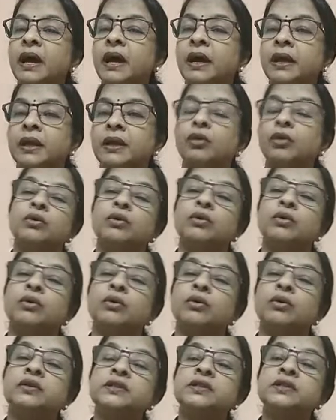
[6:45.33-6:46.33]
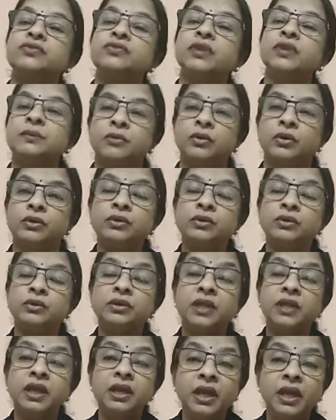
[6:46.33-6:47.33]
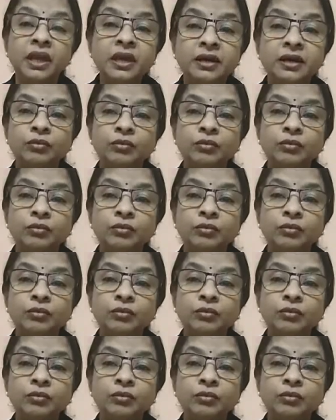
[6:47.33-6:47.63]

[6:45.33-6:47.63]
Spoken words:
concentrates upon the income